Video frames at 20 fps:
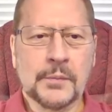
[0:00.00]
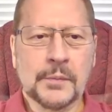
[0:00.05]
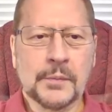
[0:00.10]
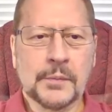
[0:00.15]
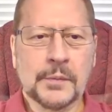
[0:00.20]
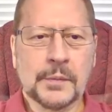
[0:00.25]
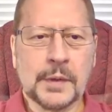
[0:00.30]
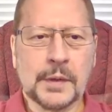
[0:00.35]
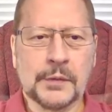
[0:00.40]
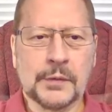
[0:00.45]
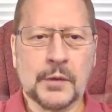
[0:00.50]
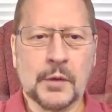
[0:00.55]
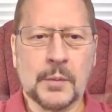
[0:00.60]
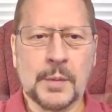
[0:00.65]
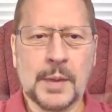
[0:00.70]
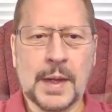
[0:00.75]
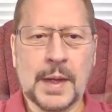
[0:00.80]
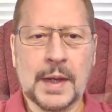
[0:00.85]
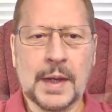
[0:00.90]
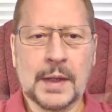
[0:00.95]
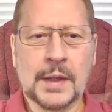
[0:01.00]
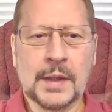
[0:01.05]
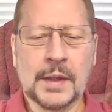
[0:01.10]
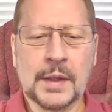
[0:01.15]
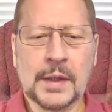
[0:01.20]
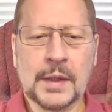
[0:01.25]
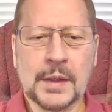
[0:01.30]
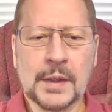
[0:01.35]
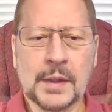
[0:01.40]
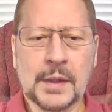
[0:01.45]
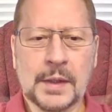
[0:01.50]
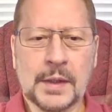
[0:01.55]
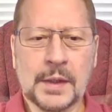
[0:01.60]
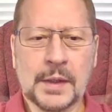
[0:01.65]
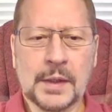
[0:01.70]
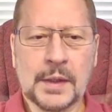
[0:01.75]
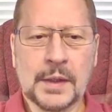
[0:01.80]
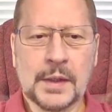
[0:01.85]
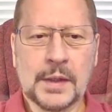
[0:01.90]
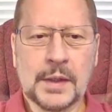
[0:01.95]
Let's go back
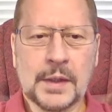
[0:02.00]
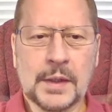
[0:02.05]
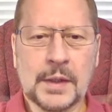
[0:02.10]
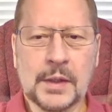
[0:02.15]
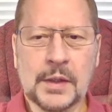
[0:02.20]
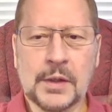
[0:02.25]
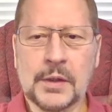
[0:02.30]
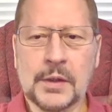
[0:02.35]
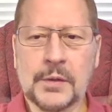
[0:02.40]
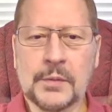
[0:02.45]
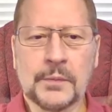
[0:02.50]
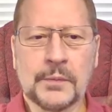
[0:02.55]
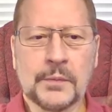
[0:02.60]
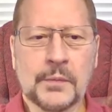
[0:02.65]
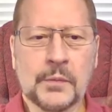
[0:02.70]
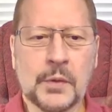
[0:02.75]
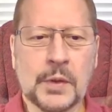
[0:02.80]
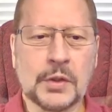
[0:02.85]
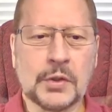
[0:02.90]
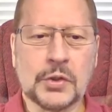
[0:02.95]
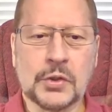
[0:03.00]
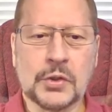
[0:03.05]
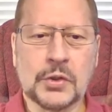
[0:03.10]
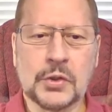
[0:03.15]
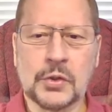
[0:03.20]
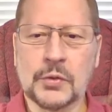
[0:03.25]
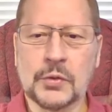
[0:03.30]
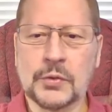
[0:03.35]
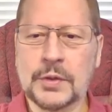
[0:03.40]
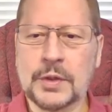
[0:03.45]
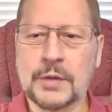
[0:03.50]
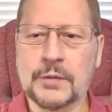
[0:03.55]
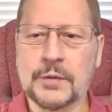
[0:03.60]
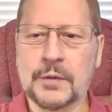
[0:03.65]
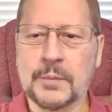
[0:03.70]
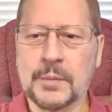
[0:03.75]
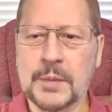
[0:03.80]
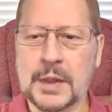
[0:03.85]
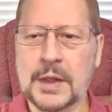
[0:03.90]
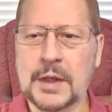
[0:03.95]
here. We could choose different
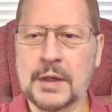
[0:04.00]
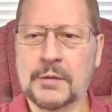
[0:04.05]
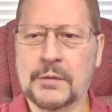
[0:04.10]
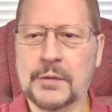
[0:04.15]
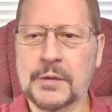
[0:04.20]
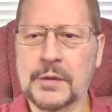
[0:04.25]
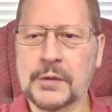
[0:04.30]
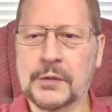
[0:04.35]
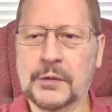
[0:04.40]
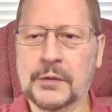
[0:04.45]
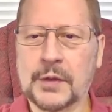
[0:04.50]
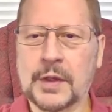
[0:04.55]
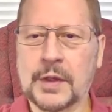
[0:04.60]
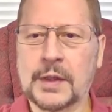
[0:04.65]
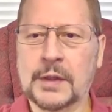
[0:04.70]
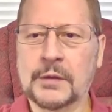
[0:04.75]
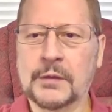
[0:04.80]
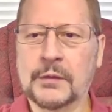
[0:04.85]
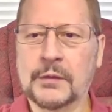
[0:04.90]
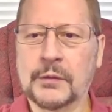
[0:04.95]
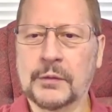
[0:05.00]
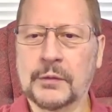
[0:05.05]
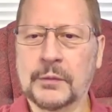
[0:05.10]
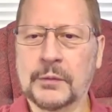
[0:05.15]
media for the scenes.